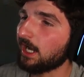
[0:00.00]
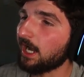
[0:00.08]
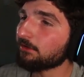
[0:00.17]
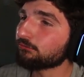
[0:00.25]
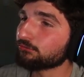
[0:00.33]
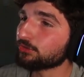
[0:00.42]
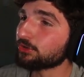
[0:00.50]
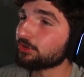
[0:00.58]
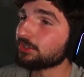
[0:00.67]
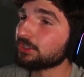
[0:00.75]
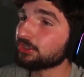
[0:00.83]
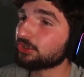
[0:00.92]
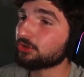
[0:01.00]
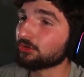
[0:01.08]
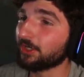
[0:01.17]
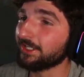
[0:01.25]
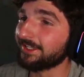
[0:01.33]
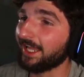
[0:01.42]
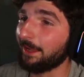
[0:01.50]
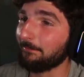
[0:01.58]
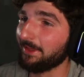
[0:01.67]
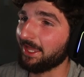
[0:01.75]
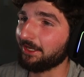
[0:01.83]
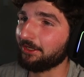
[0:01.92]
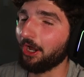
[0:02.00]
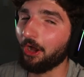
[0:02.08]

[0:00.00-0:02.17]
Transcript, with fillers: I really destroyed that man